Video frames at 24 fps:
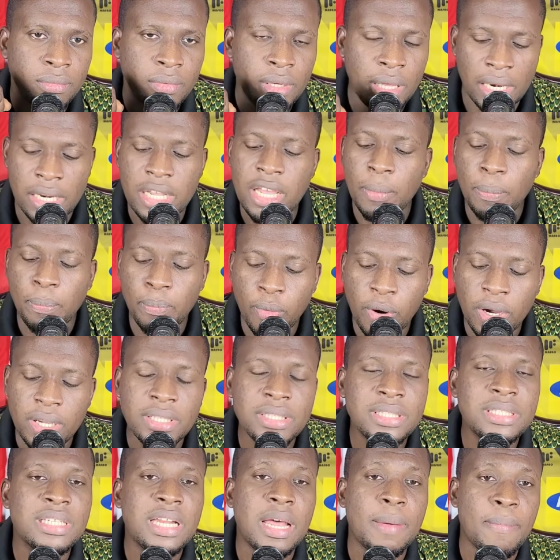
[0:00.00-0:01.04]
And here
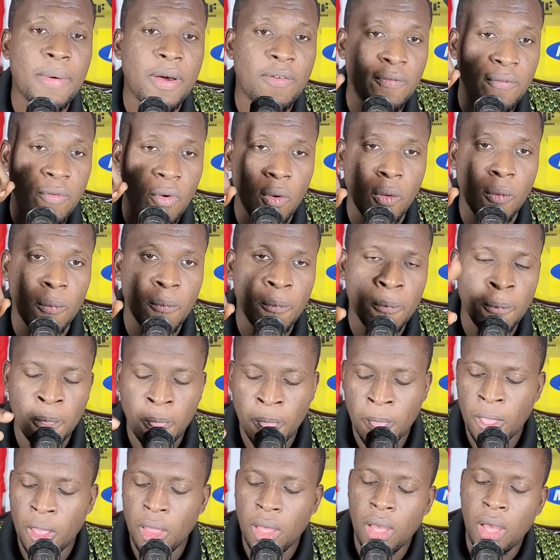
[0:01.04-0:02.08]
point number 4.
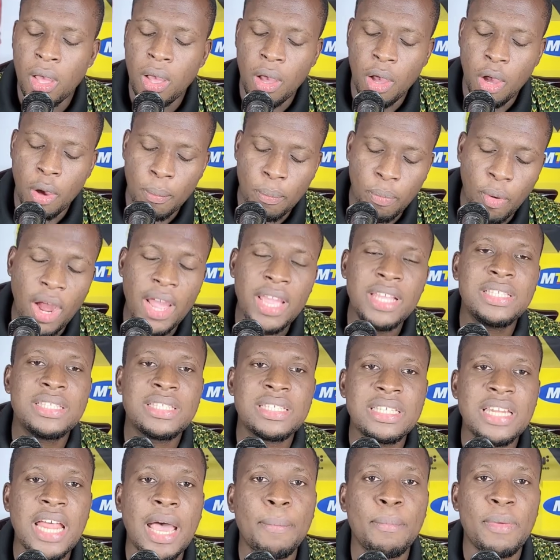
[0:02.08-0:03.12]

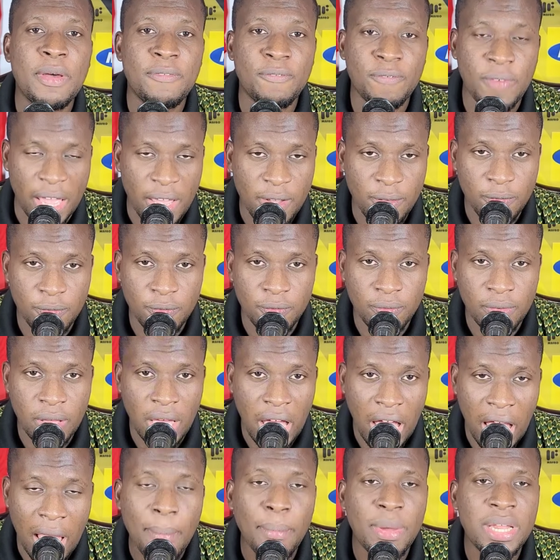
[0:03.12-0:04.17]
Point number 5.
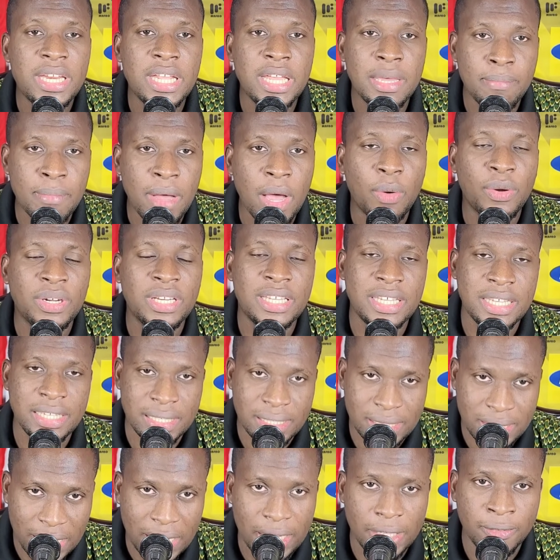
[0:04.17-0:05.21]
Me dey ma oni
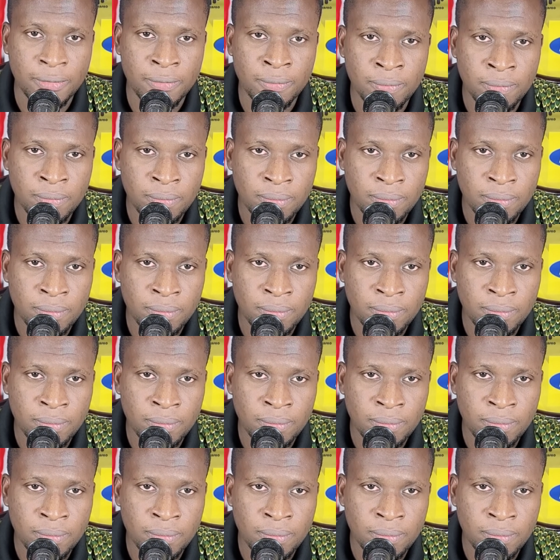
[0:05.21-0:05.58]
ese.